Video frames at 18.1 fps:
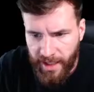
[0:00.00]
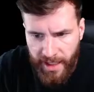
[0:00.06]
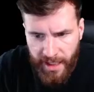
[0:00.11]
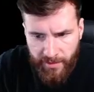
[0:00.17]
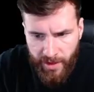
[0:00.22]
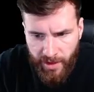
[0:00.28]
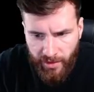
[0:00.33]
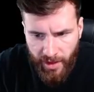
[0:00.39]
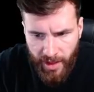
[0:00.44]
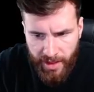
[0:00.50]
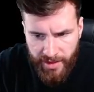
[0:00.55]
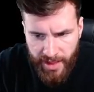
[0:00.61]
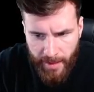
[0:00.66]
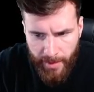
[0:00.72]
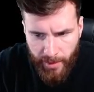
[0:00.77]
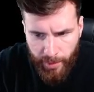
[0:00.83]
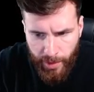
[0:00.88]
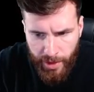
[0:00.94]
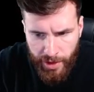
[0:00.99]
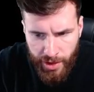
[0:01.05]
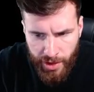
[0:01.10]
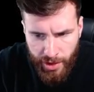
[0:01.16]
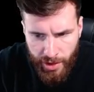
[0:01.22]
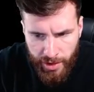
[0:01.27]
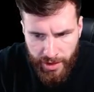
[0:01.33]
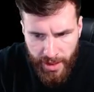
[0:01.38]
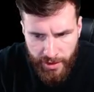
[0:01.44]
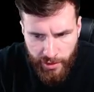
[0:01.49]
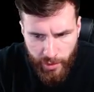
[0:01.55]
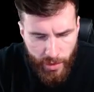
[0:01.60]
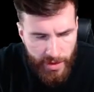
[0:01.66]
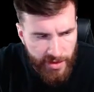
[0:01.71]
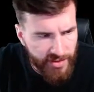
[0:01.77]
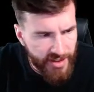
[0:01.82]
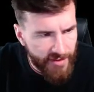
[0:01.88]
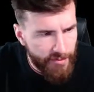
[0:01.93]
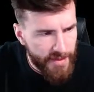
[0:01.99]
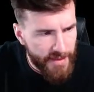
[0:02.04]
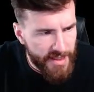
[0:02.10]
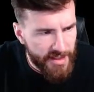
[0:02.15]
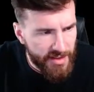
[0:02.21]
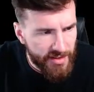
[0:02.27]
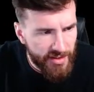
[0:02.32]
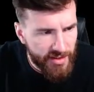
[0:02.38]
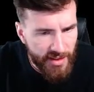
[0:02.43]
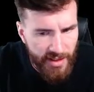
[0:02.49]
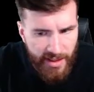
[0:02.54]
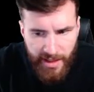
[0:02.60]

I give you guys a lot of time. It's pretty good. You got 27 minutes,